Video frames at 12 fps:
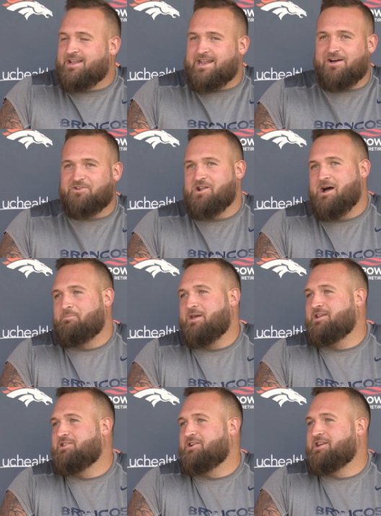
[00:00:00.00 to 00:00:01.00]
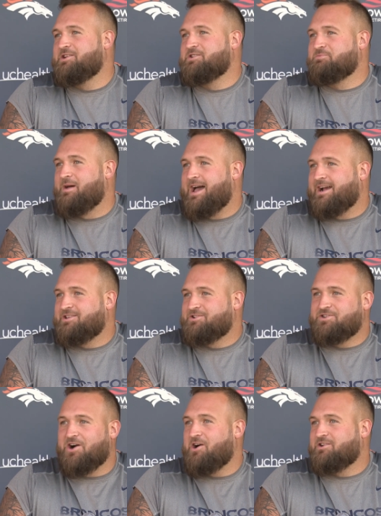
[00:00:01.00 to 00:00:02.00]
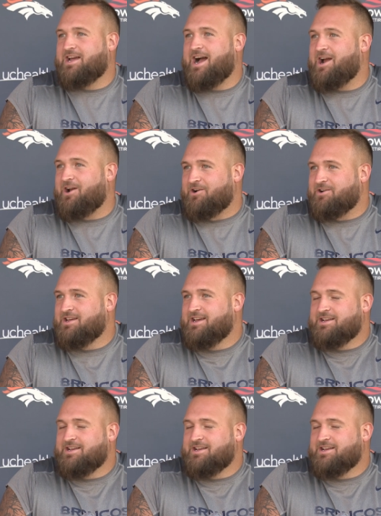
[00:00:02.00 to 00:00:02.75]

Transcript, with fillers: Now they're not pinning their ears back. They're dog tired.